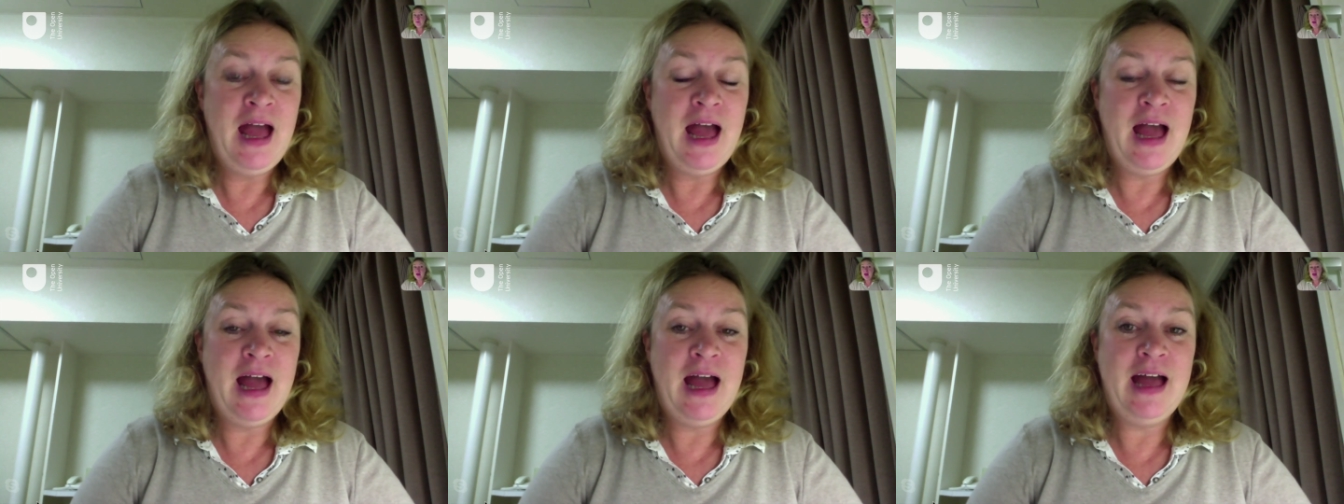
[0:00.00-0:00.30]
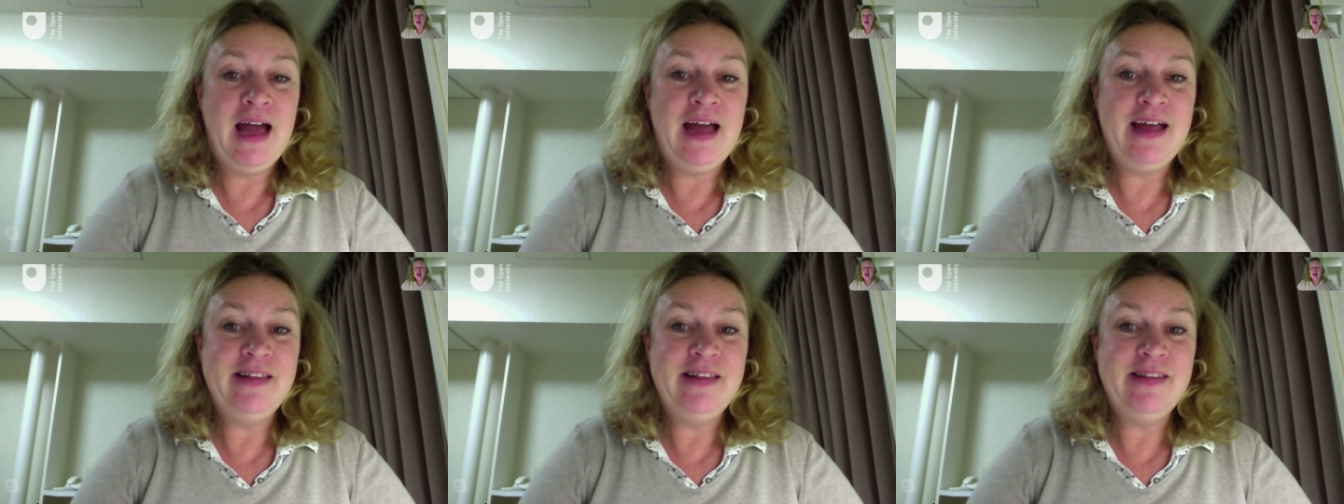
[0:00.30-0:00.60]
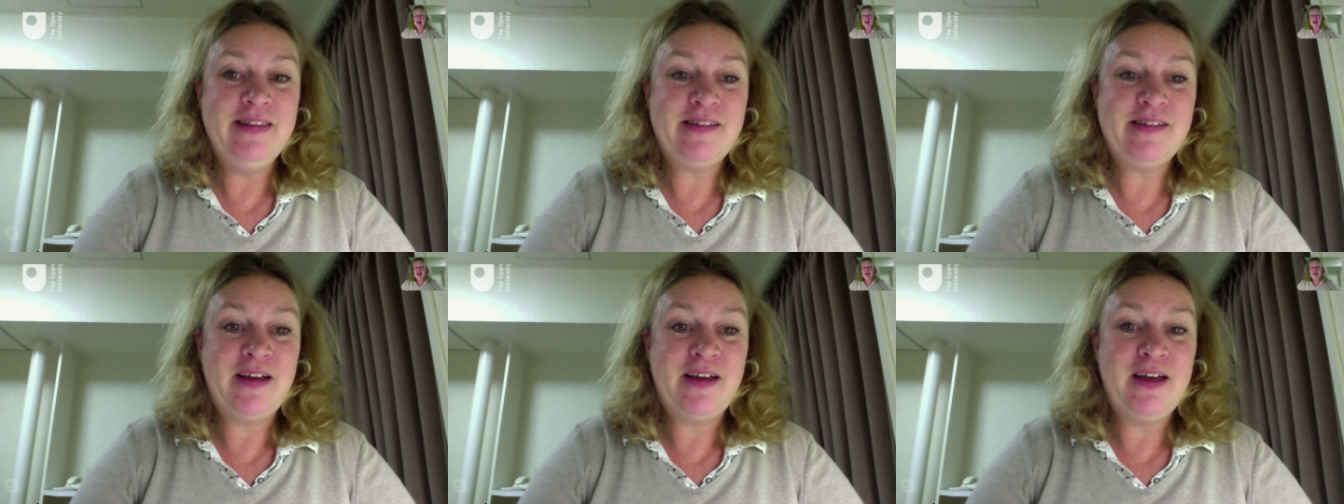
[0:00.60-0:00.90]

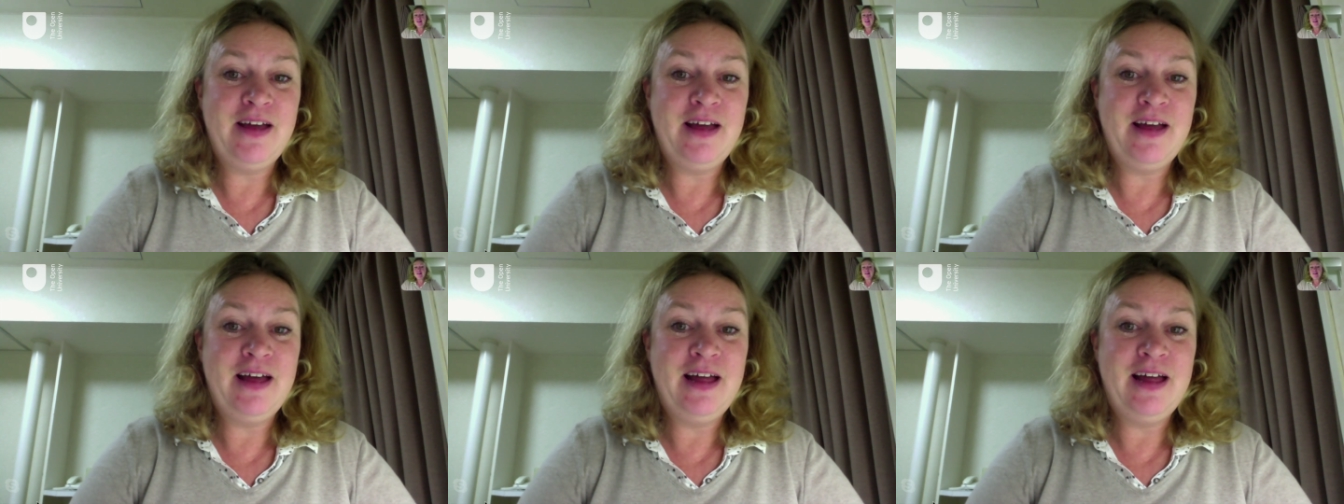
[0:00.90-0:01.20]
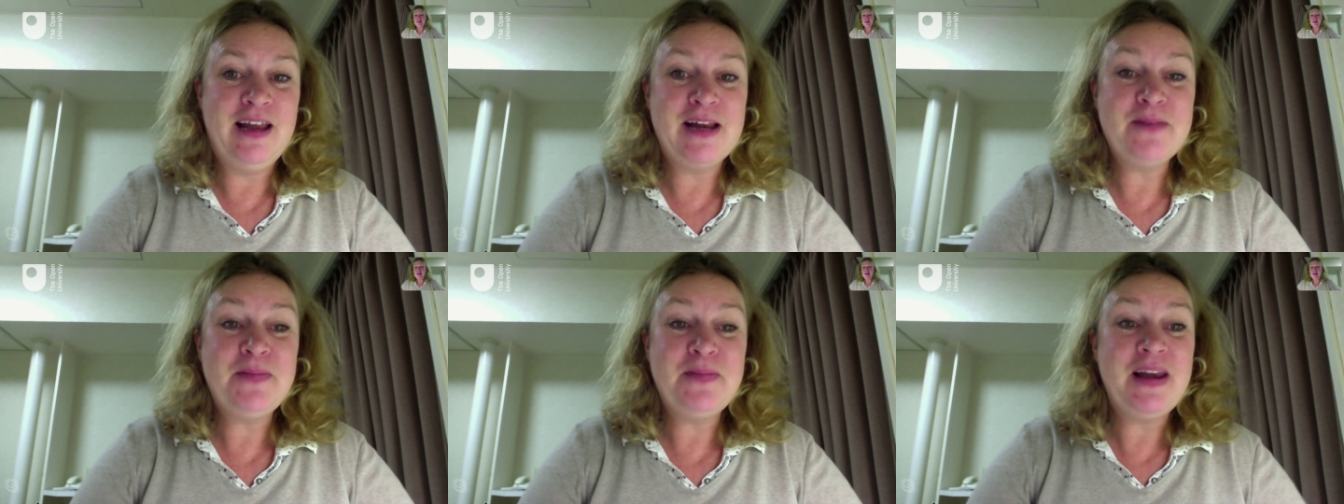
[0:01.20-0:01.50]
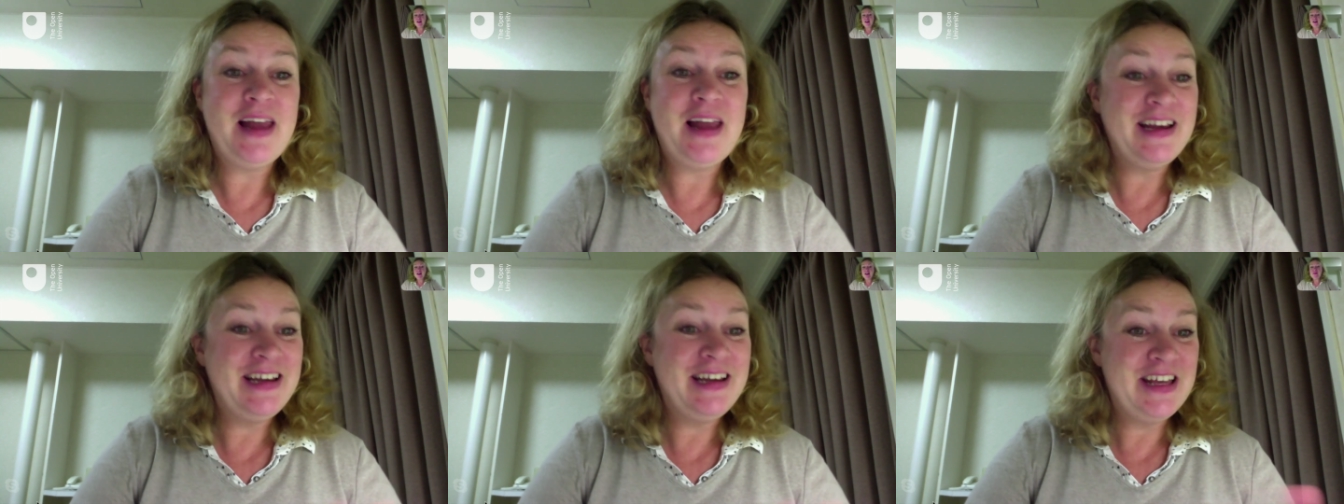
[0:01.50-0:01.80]
And uh, a little
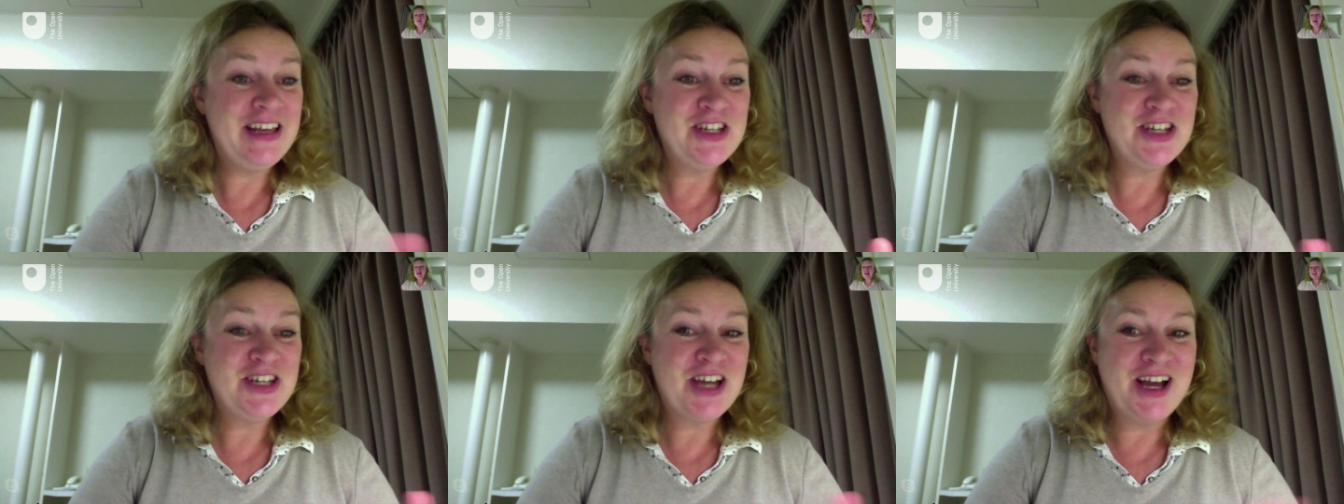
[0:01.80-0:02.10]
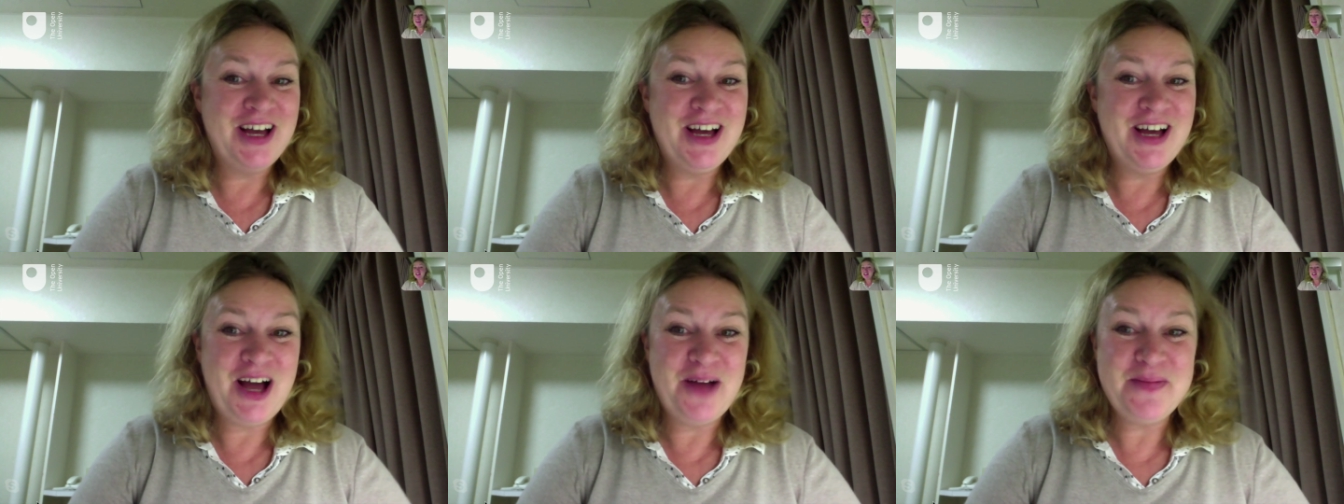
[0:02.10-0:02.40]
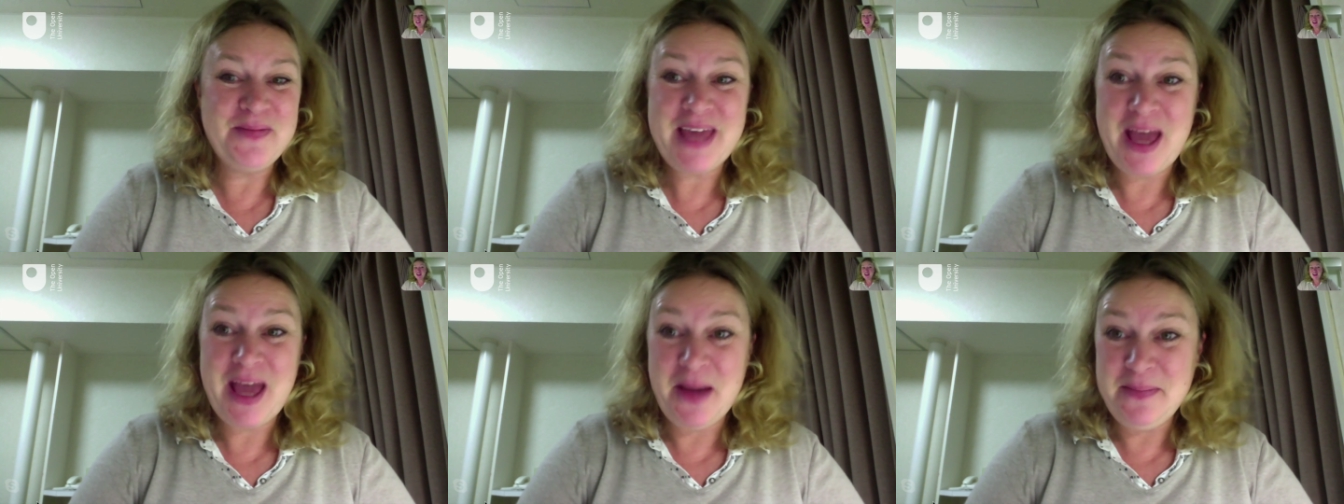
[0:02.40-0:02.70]
bit like Nisha,
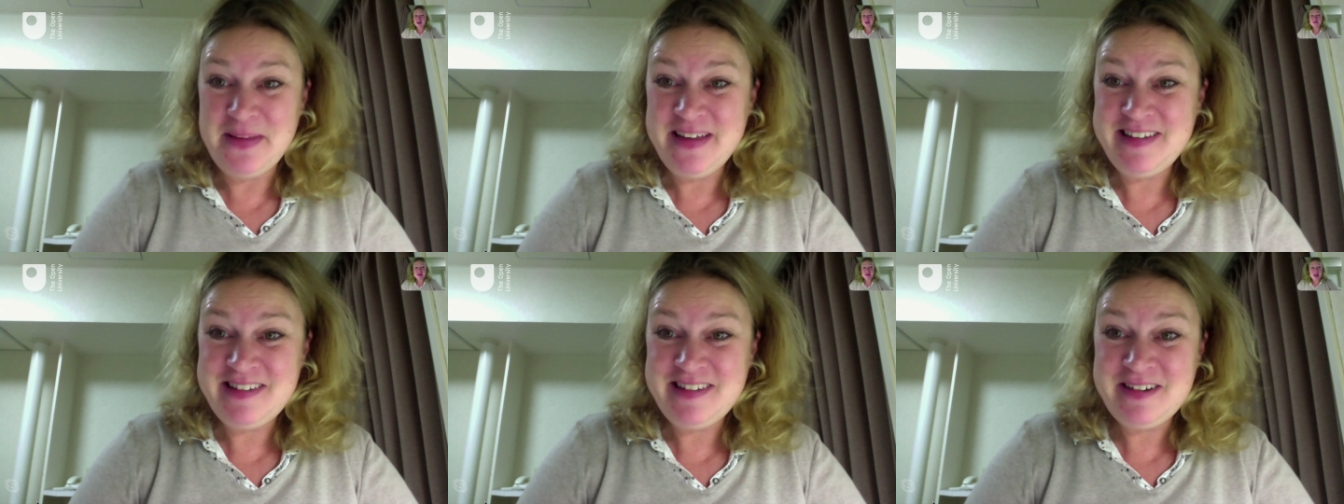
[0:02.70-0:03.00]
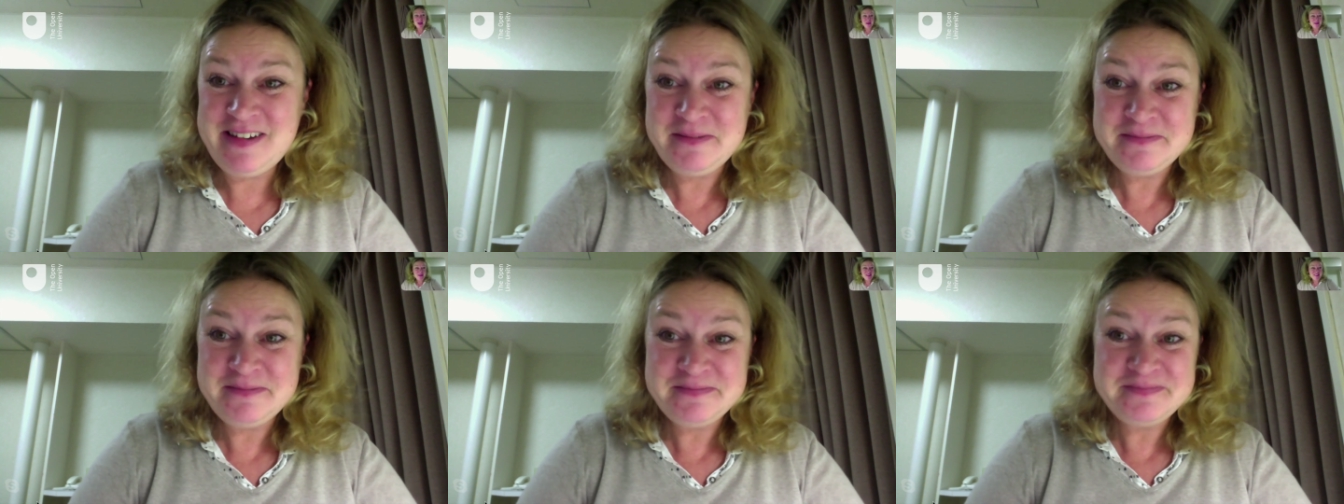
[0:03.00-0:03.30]
I'm a chemist